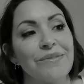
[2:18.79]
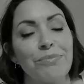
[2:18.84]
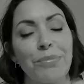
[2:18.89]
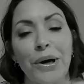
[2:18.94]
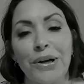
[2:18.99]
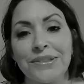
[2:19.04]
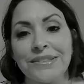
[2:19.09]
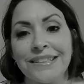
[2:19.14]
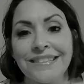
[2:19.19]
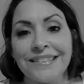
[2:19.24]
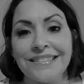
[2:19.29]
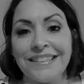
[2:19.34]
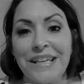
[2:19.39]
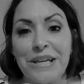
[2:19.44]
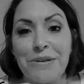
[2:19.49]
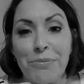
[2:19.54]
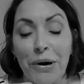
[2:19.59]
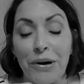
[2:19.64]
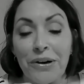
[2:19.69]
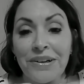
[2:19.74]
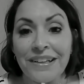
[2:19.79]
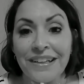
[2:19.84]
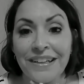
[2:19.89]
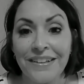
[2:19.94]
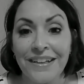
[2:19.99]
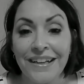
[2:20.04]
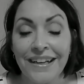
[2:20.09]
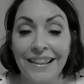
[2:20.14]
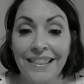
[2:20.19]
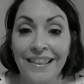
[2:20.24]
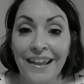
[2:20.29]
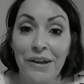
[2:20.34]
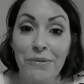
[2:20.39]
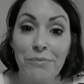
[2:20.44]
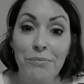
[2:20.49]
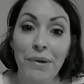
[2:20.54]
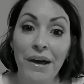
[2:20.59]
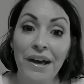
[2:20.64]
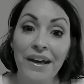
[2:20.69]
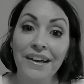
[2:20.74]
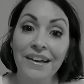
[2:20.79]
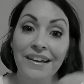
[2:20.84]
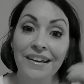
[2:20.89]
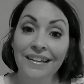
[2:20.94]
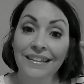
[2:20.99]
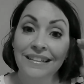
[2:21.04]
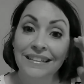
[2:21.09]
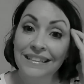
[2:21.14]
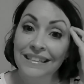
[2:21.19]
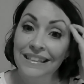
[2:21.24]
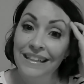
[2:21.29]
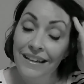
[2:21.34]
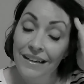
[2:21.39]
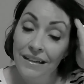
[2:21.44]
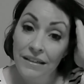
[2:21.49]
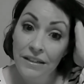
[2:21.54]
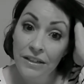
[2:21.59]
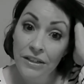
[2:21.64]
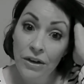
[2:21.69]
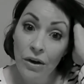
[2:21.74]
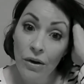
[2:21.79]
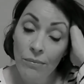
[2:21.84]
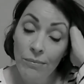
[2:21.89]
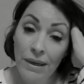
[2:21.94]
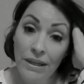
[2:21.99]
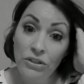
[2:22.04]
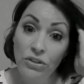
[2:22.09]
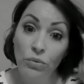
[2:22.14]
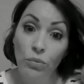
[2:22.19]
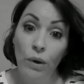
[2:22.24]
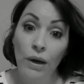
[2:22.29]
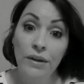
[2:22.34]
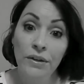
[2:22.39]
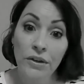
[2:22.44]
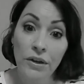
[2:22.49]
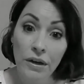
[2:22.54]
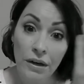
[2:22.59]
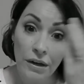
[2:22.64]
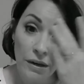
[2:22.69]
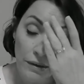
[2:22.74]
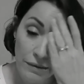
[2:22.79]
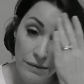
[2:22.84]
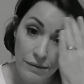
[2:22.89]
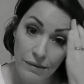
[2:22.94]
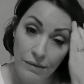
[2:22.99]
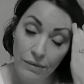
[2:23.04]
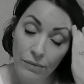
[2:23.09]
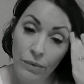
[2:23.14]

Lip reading: Boston Tea Party or anything, but it makes you wonder.